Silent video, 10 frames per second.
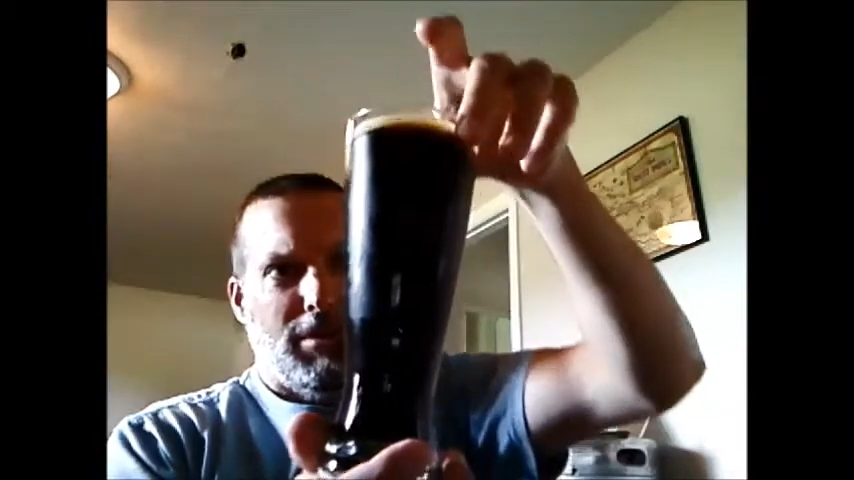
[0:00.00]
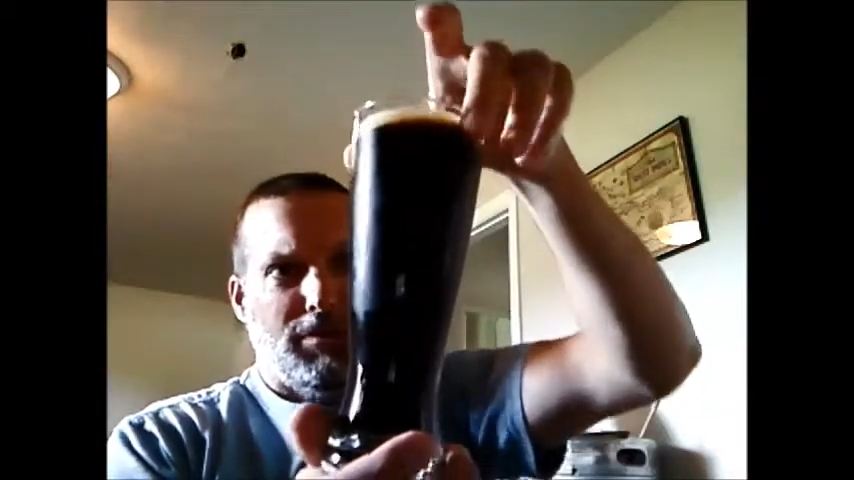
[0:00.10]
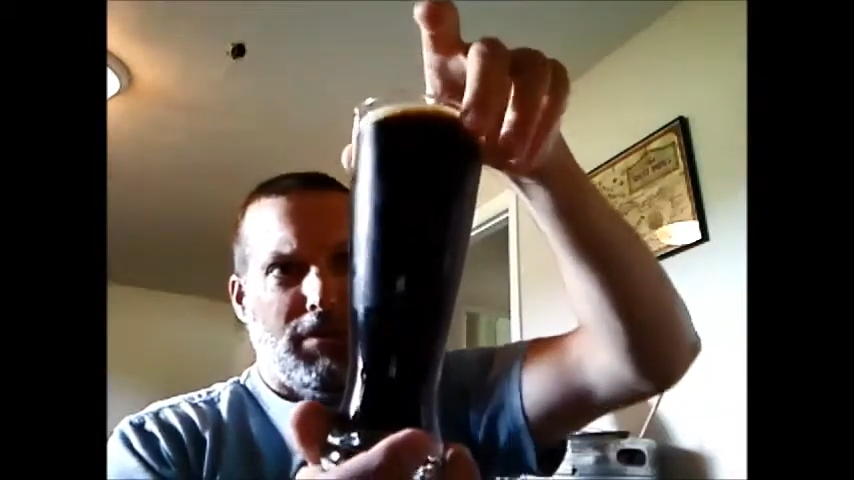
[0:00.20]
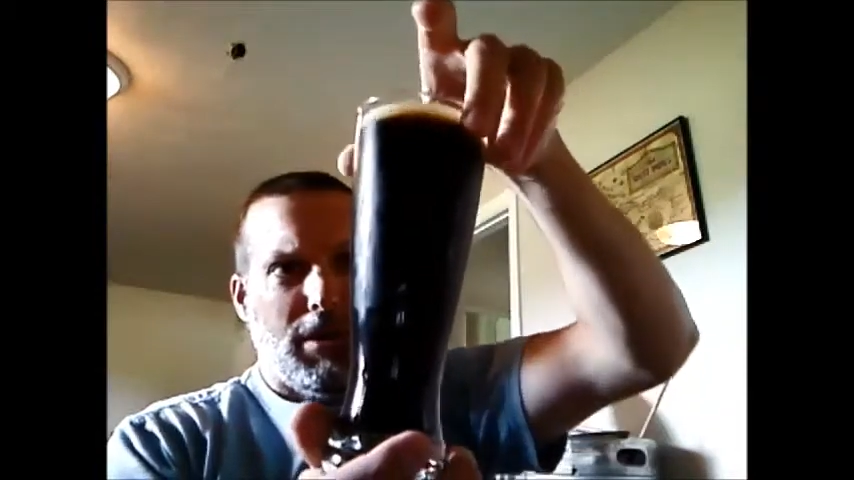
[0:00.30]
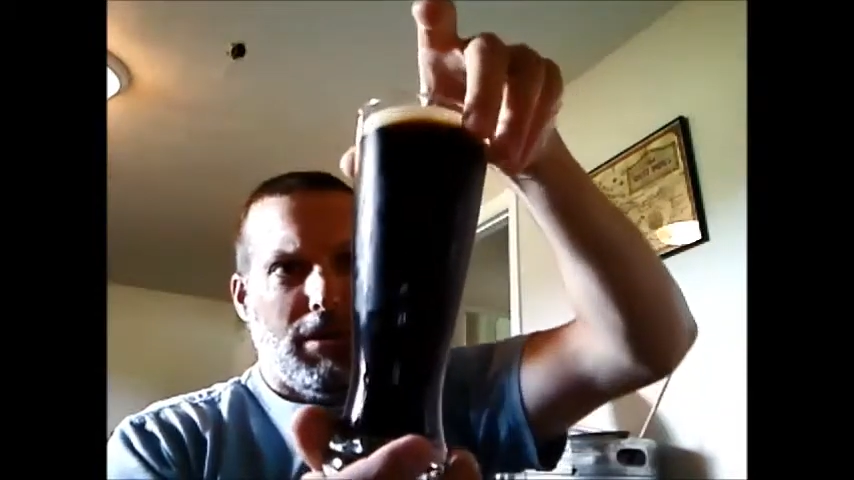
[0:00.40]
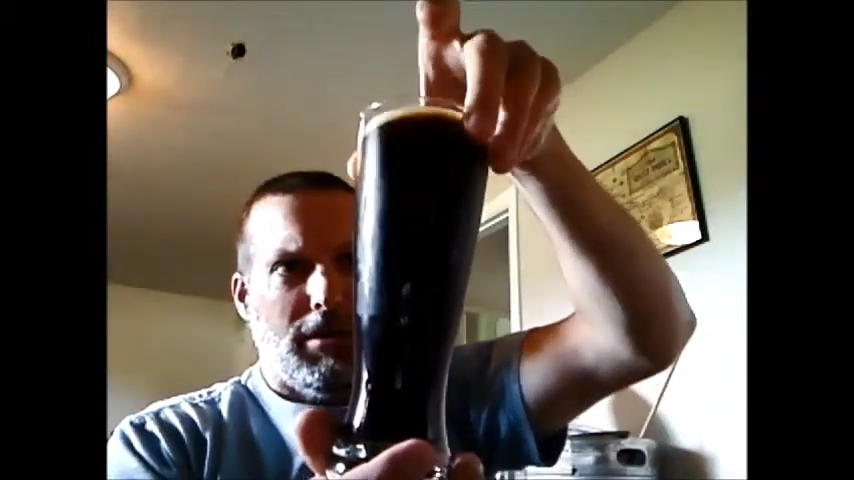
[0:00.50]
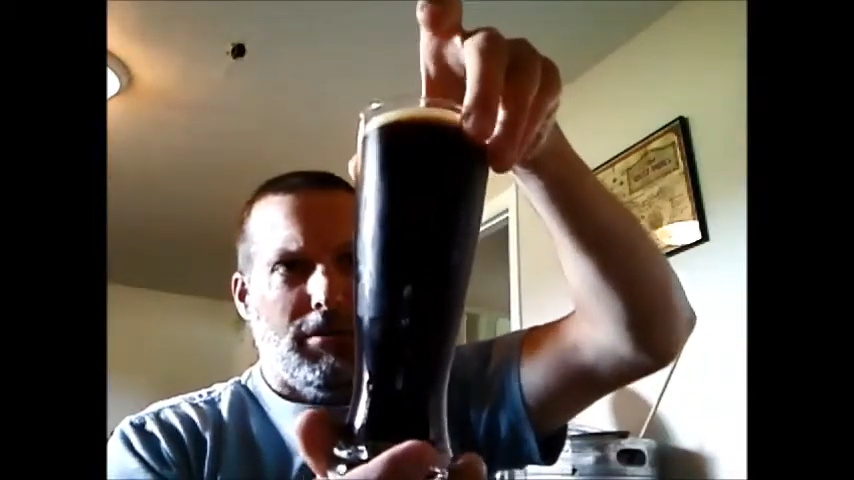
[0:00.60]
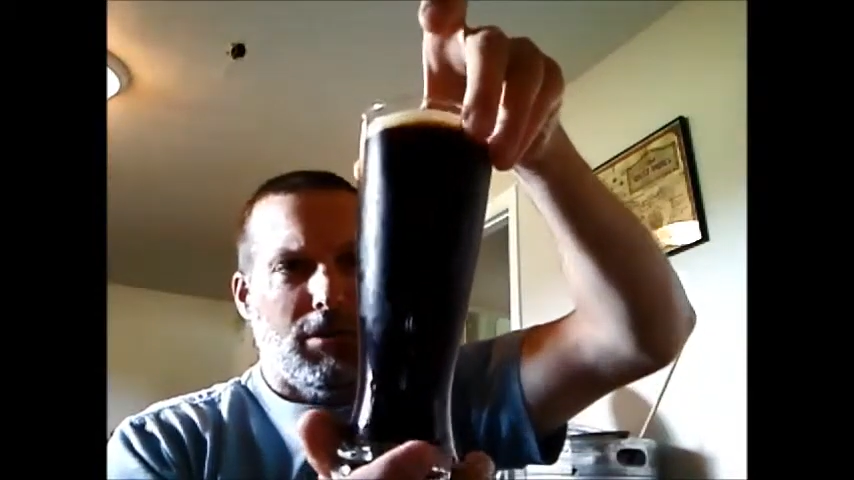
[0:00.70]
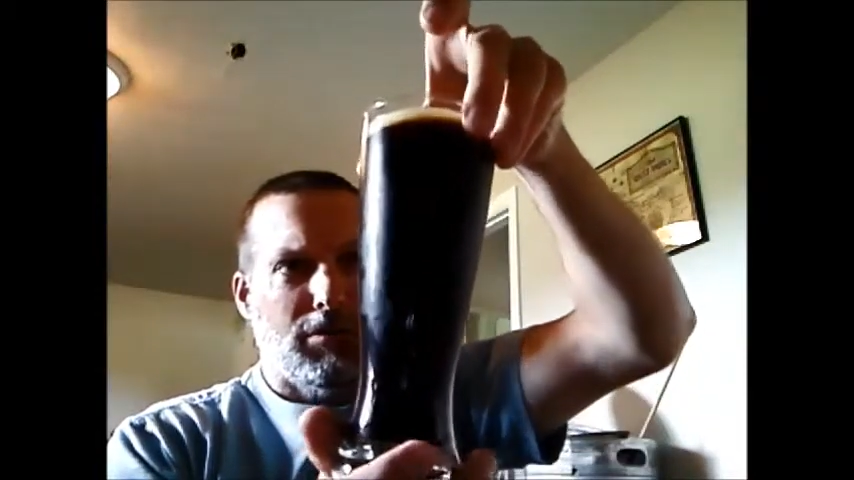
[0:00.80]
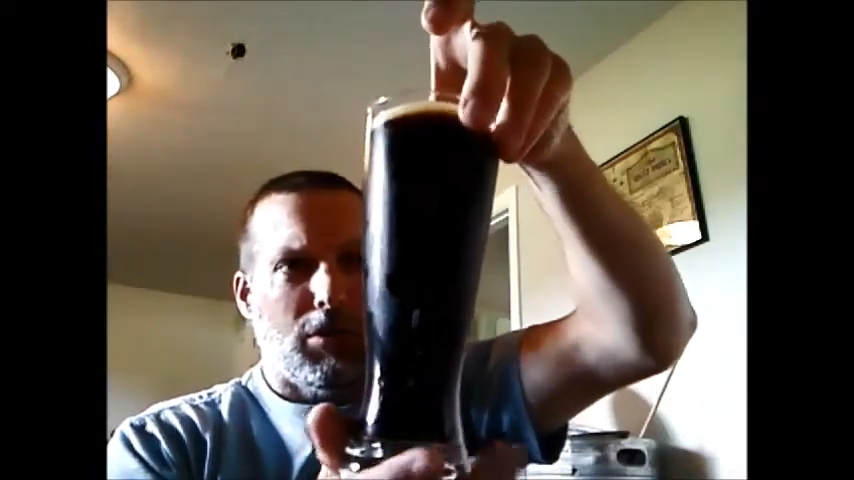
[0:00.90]
as far
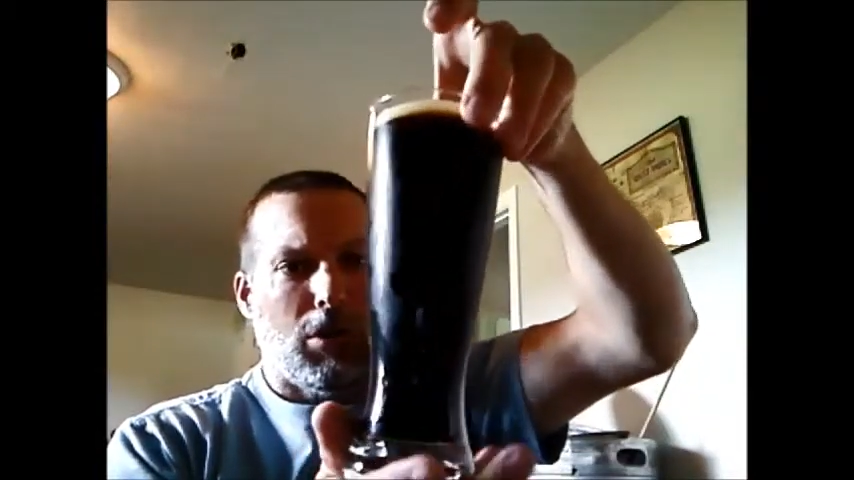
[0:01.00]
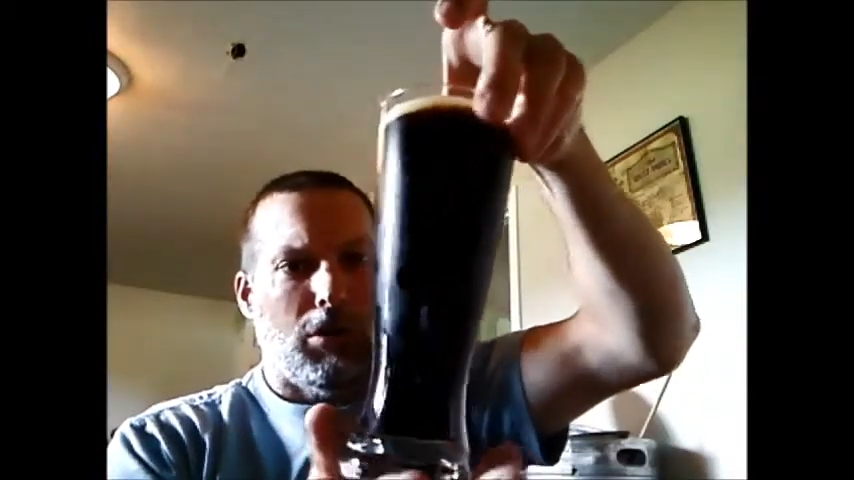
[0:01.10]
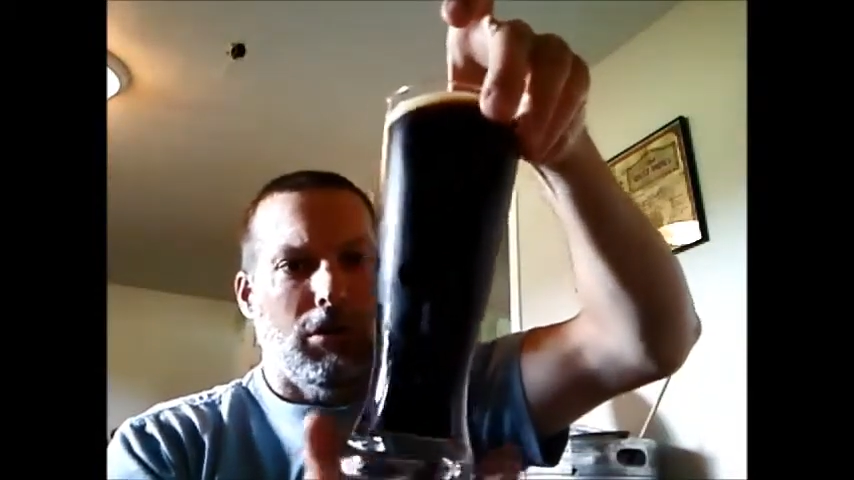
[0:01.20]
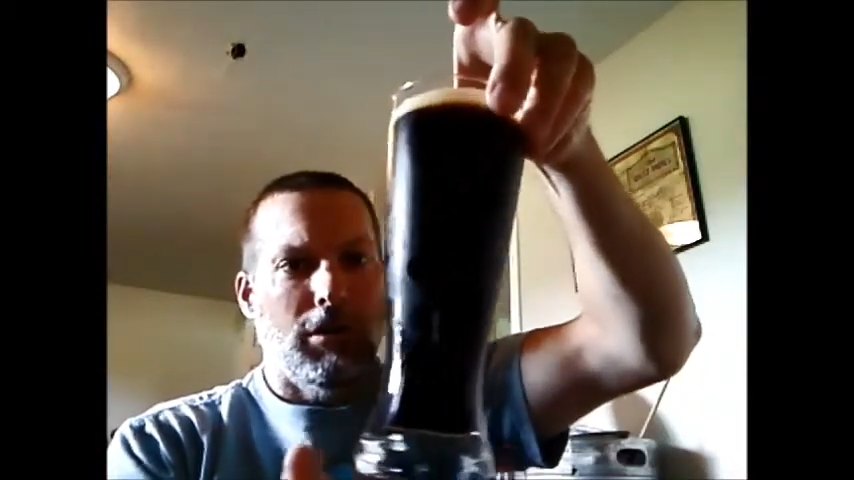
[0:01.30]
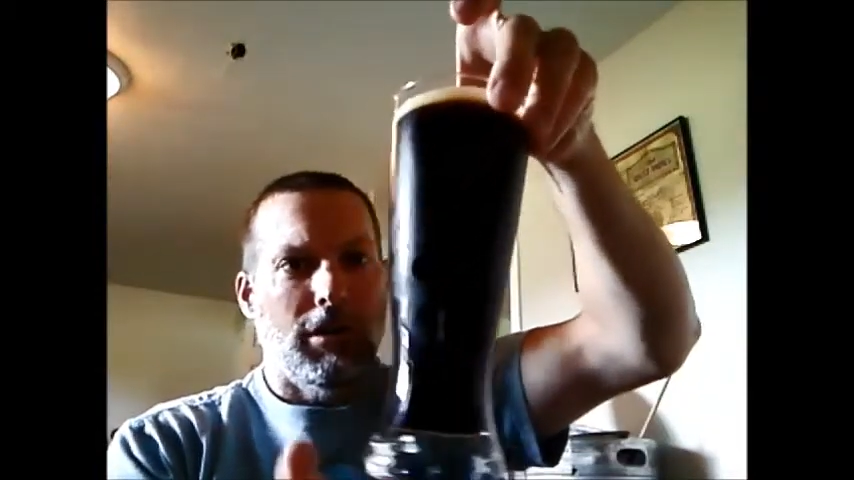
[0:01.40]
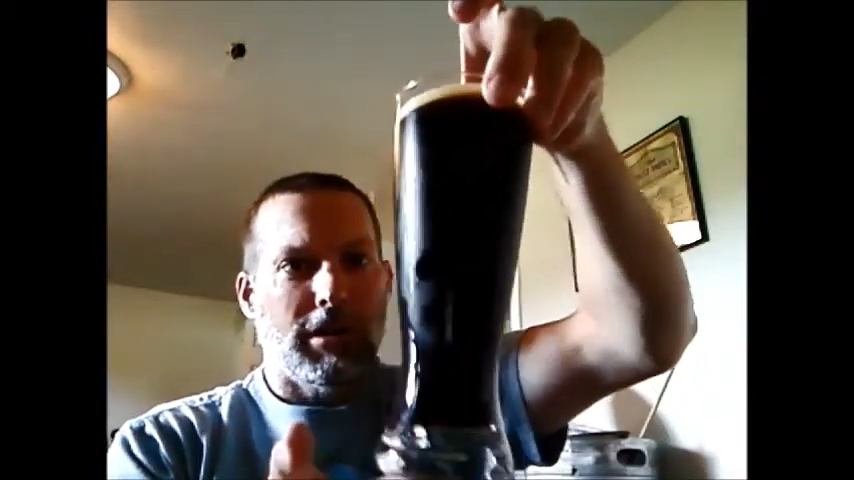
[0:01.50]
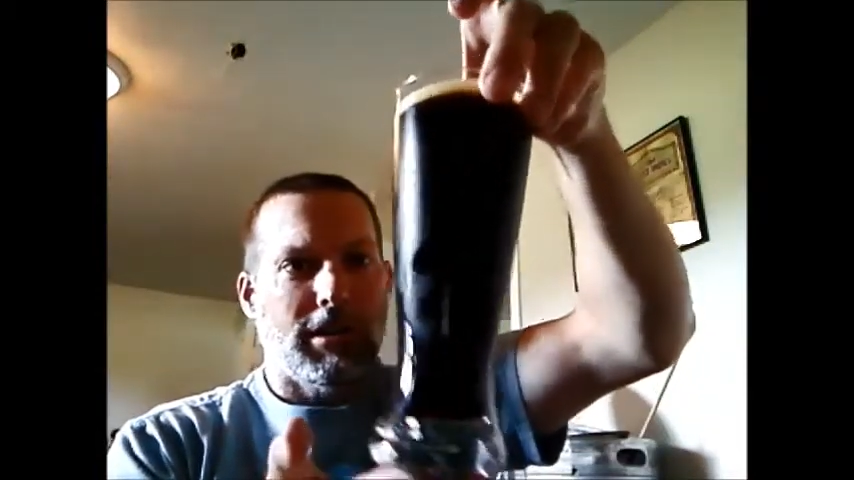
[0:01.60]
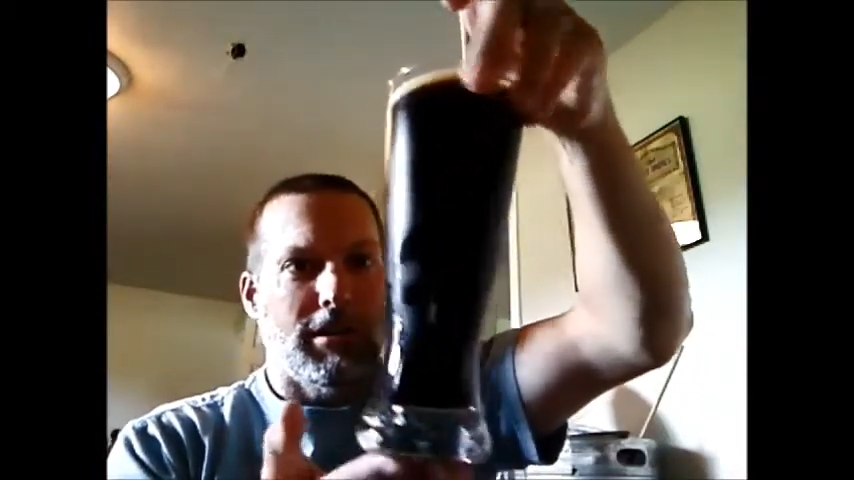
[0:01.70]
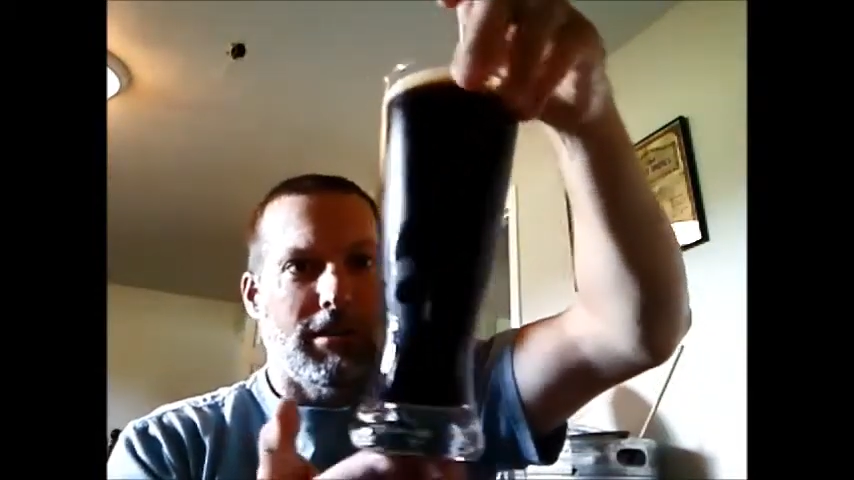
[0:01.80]
as overall look,